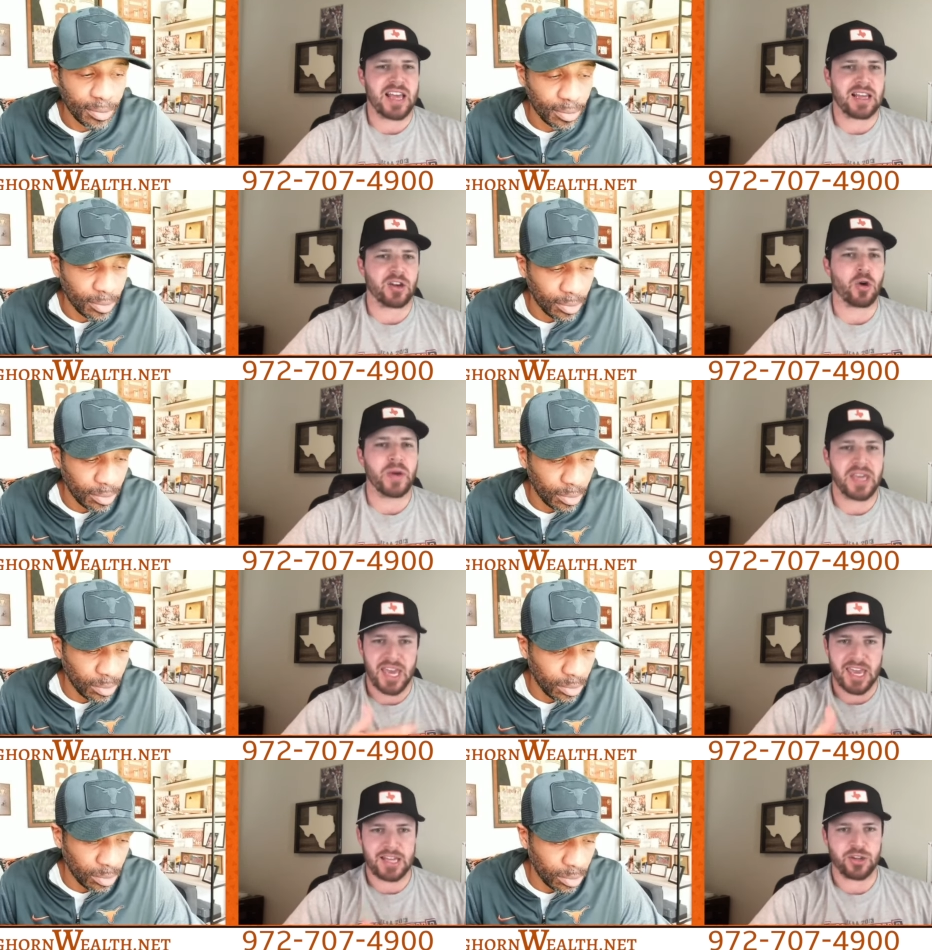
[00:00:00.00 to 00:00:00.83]
Speaker 1: that going
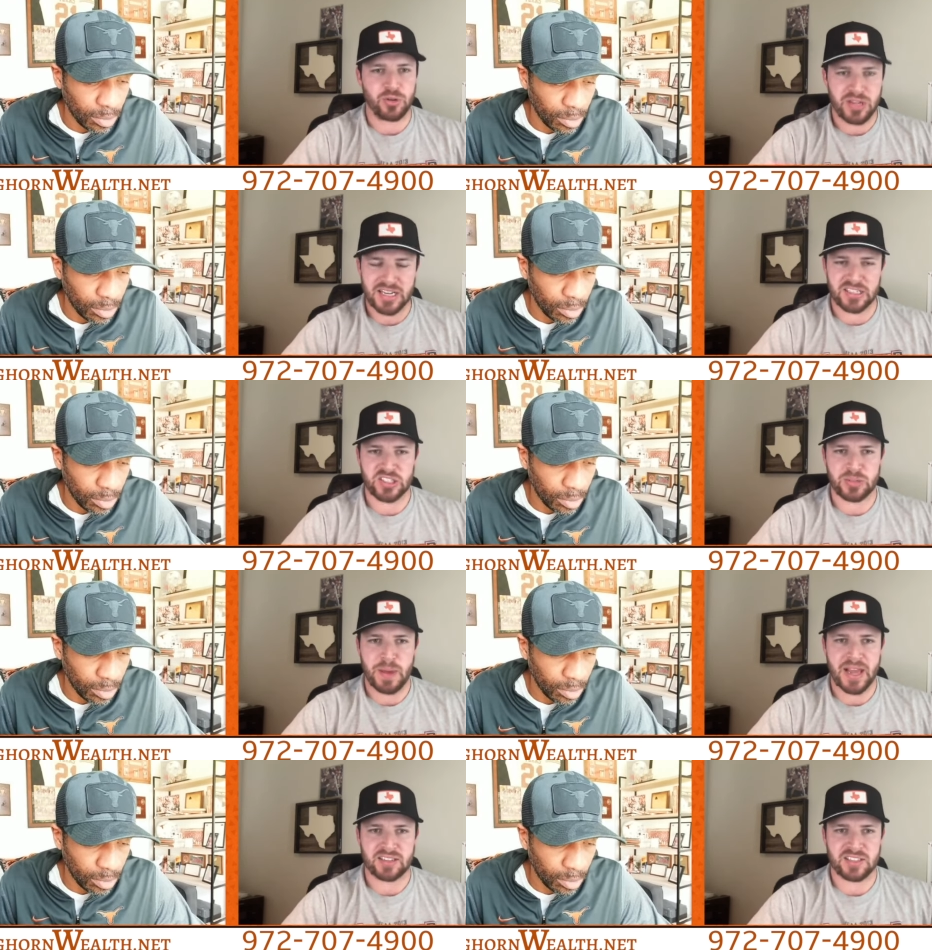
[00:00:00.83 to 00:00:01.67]
in you didn't
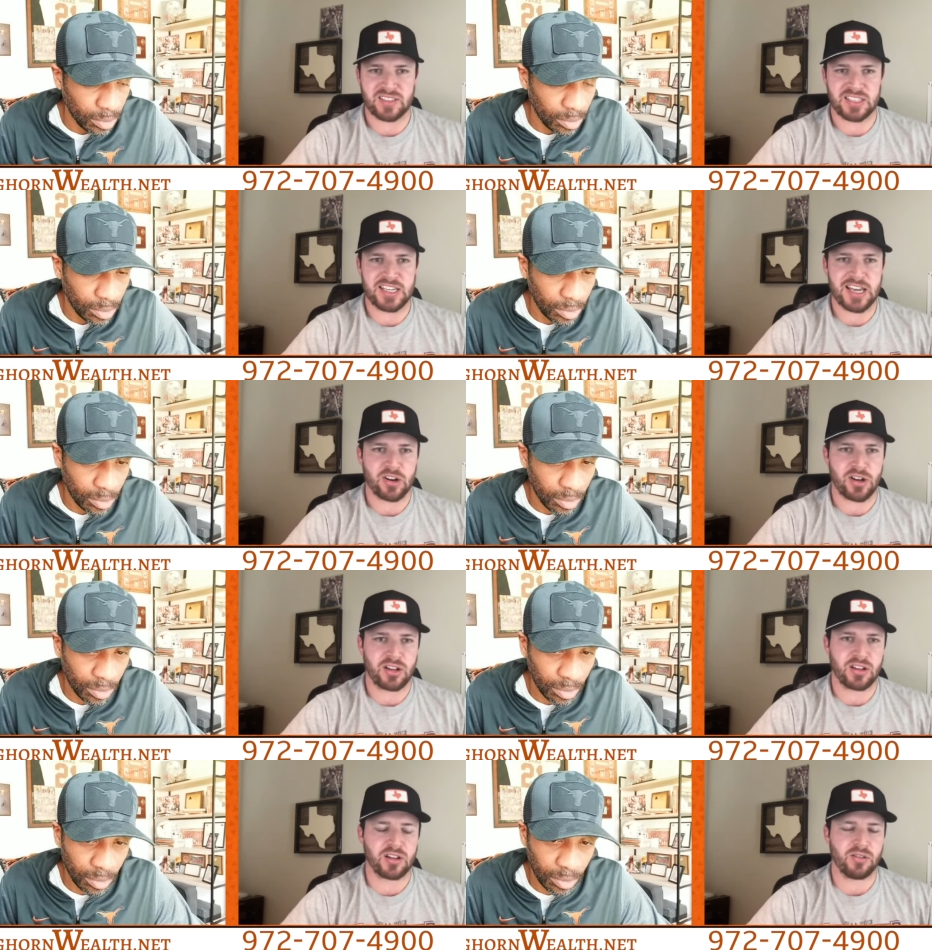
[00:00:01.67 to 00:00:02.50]
expect to see at
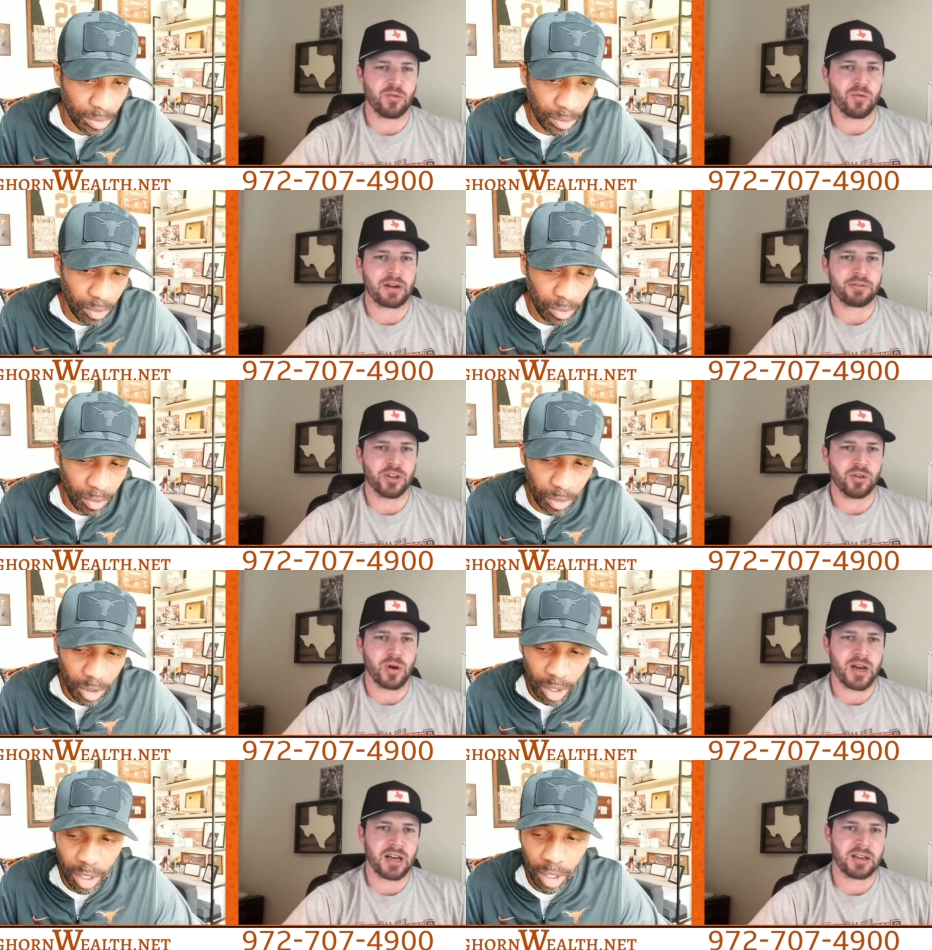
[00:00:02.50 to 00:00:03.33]
all? Whenever
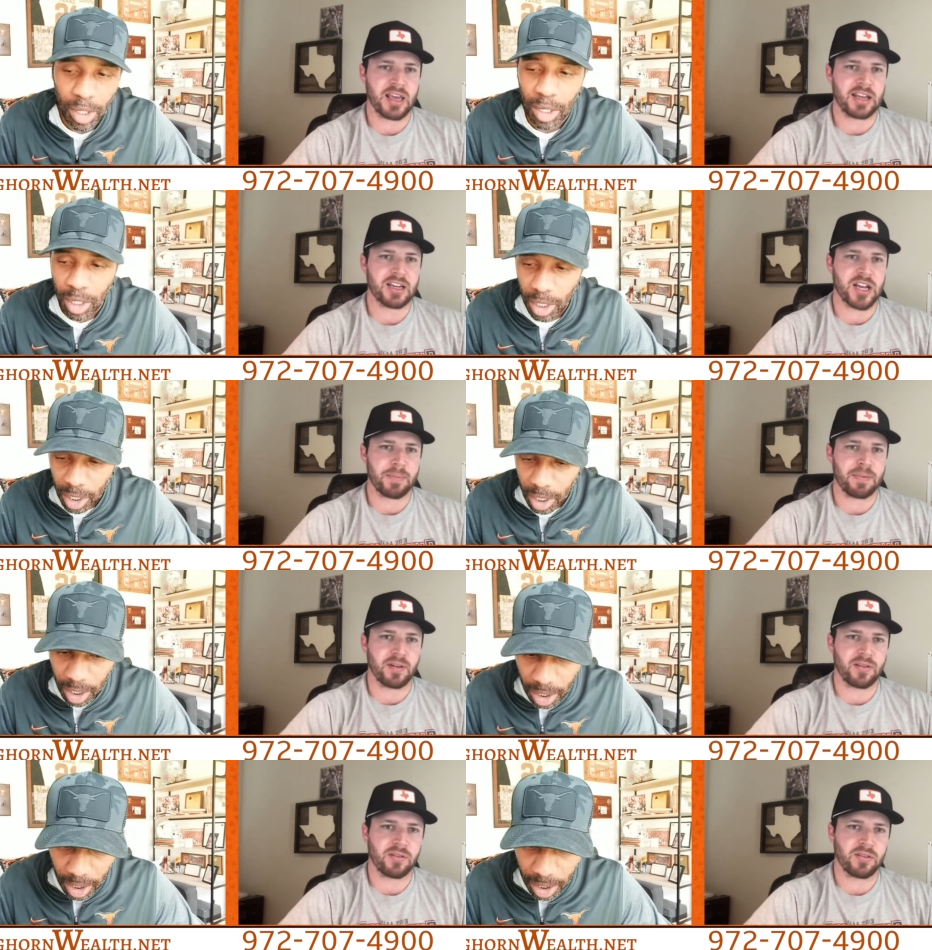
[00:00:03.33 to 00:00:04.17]
you uh, ended up
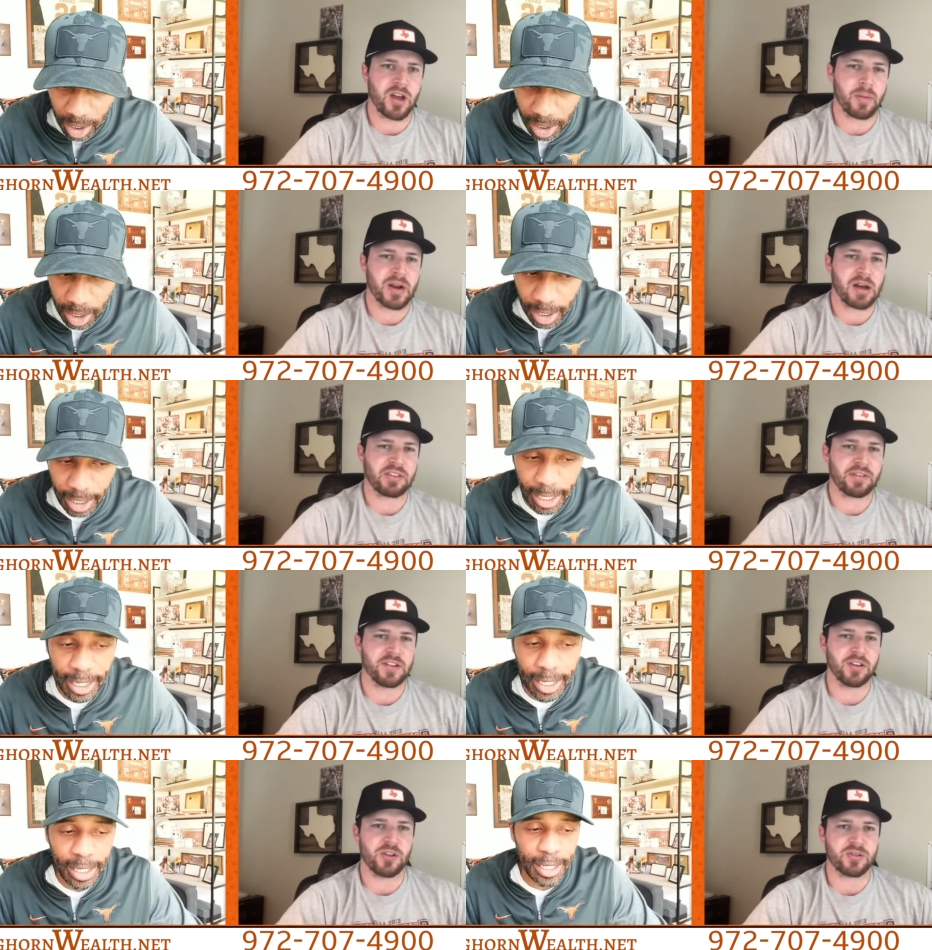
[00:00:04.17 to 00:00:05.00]
coming off, it
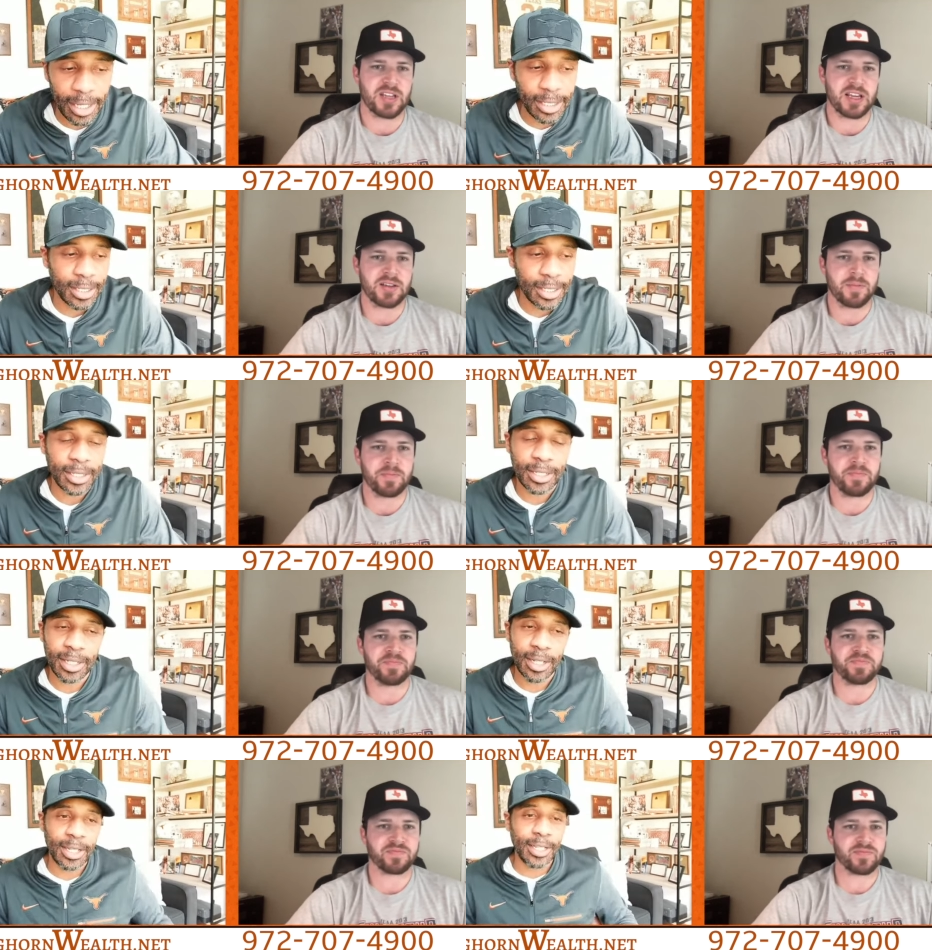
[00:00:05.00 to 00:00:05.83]
is
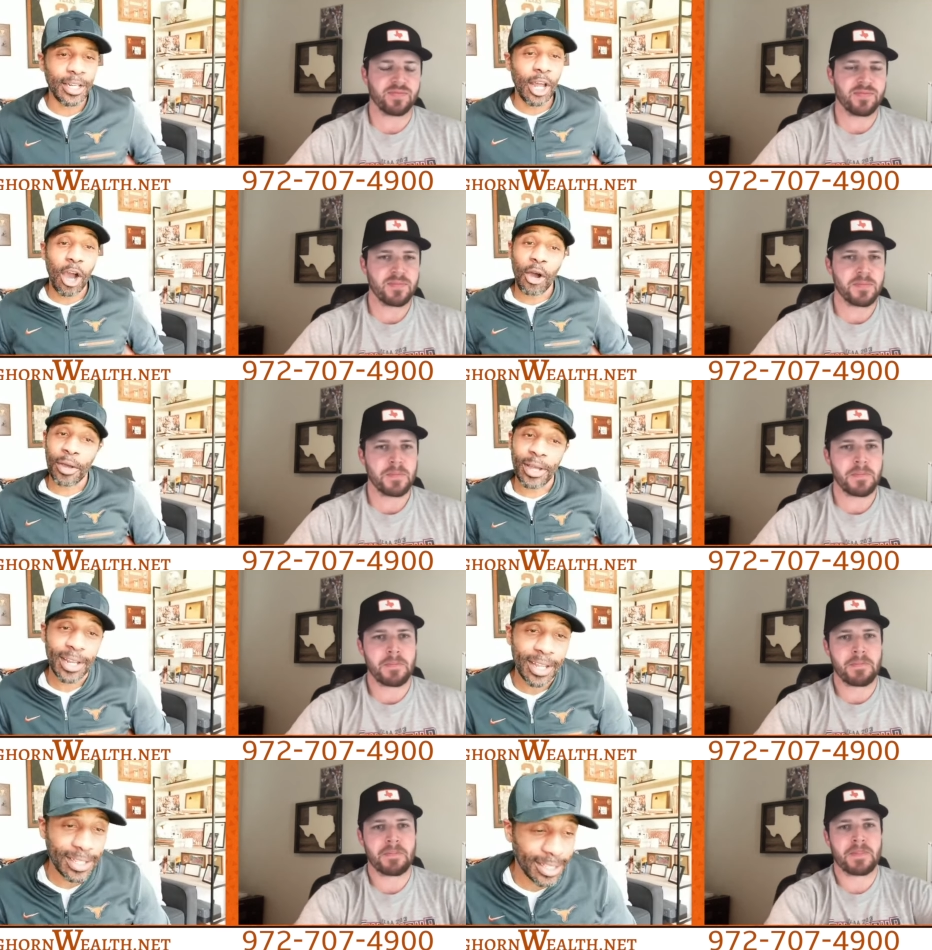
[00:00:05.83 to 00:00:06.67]
Speaker 2: no, it
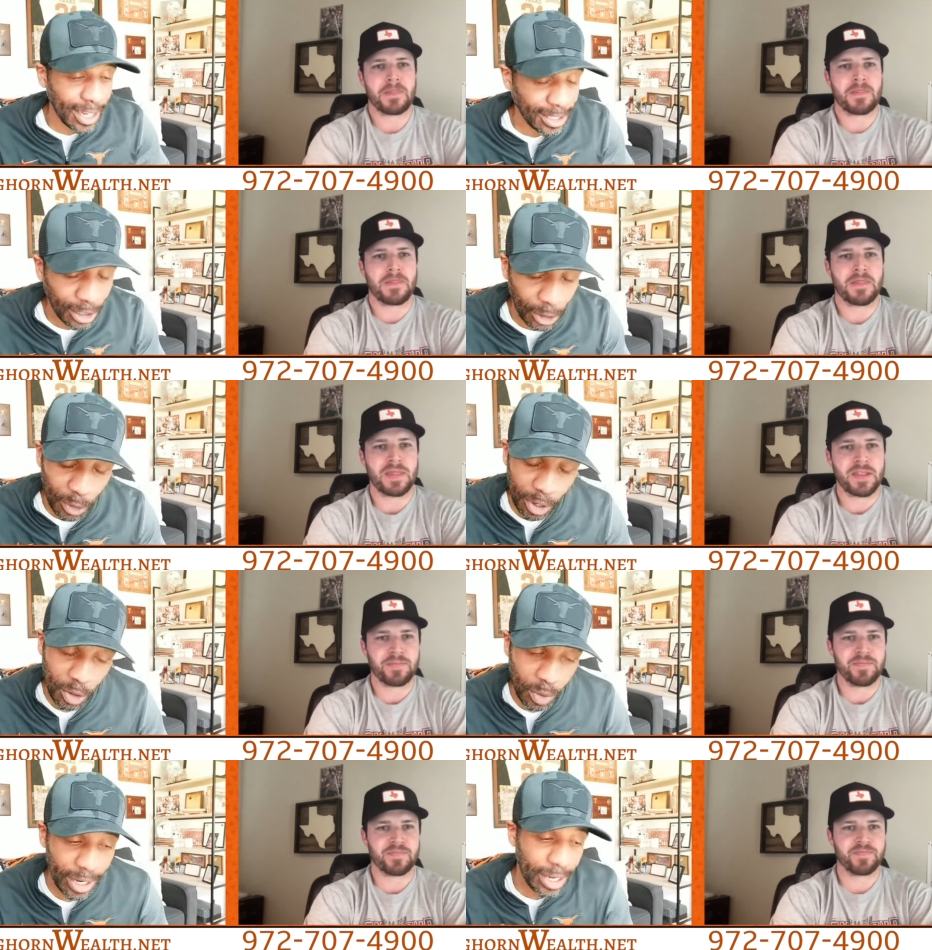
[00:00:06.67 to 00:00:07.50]
is. That's a great
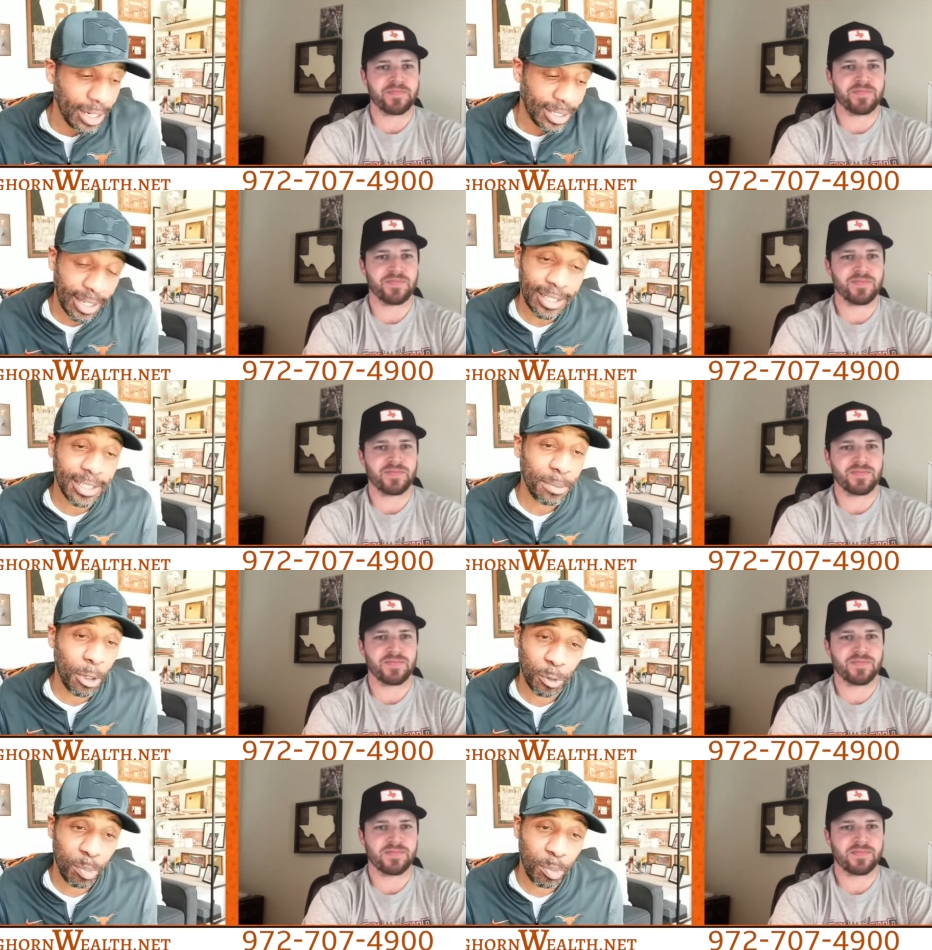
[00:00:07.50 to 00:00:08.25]
question. Listen, it's the most